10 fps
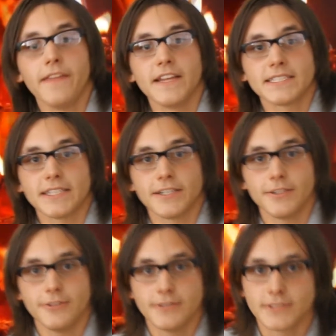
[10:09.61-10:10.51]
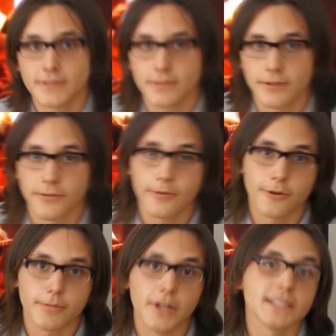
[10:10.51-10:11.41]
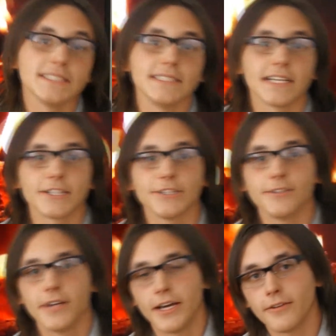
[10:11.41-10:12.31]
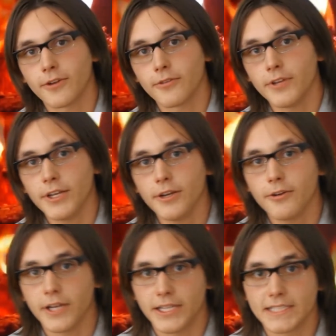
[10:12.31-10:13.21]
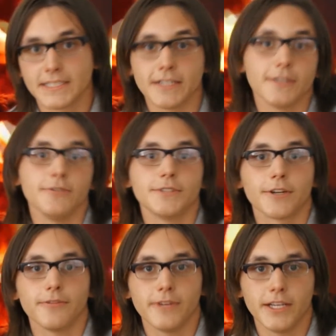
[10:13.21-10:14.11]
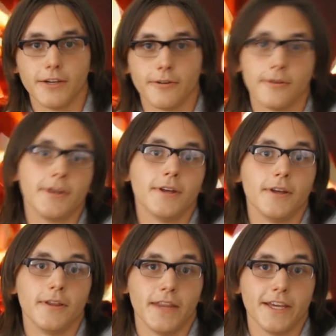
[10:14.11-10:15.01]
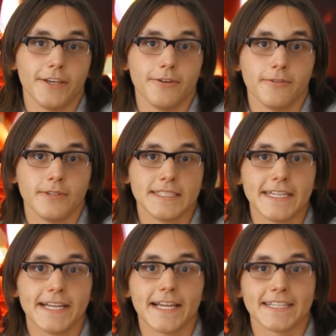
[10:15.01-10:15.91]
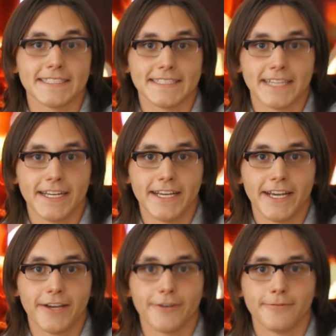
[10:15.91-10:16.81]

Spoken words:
And thus concludes the foreign policy section of our video, and thus concludes our video. Thank you. Stay classy, San Diego.